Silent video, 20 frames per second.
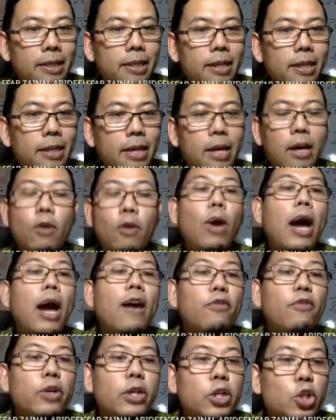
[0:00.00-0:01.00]
I have
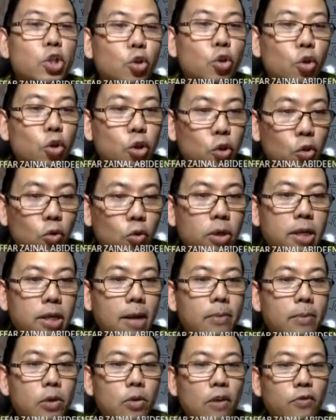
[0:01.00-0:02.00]
already shown you. That
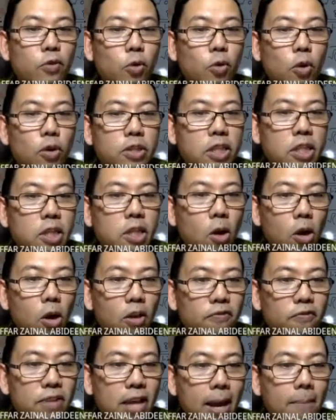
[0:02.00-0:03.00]
means you have to consider all
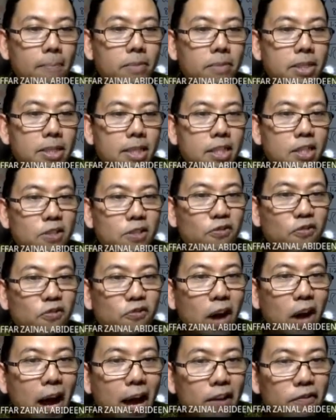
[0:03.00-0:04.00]
of them. This is
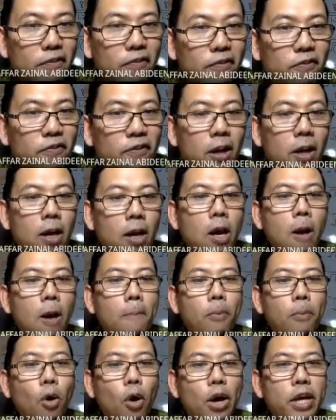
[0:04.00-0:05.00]

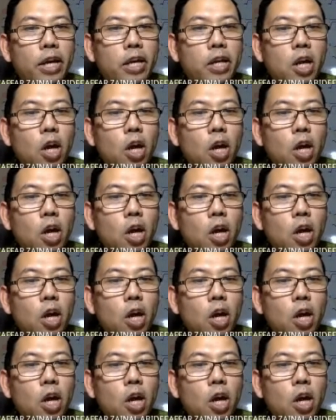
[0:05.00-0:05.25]
5.45,